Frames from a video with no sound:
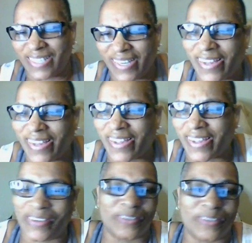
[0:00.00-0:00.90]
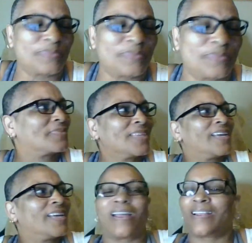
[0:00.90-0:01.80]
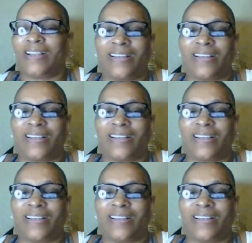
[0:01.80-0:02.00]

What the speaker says: I hit the ow.